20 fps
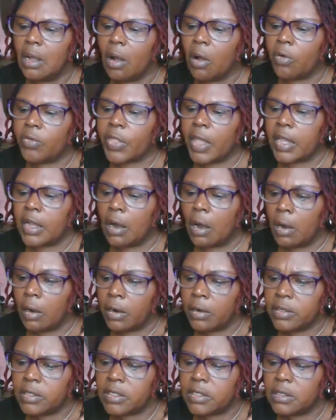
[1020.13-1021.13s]
Oh, they
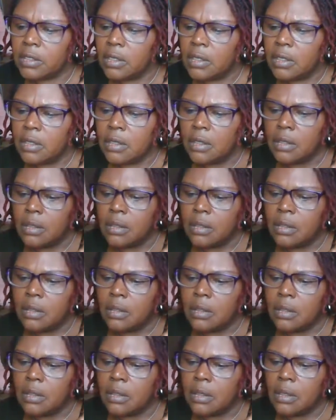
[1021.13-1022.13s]
aren't?
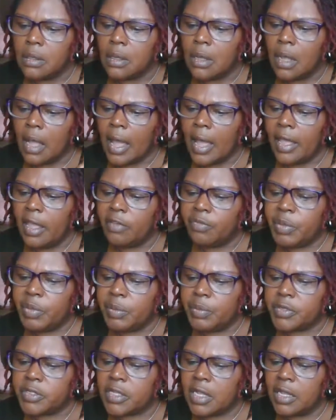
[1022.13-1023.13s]
I have
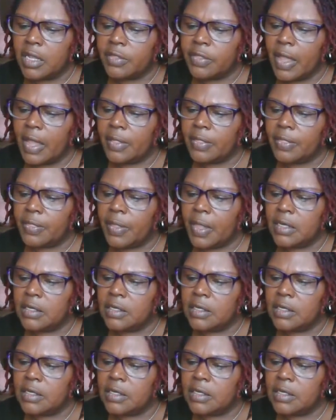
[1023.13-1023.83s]
people say that they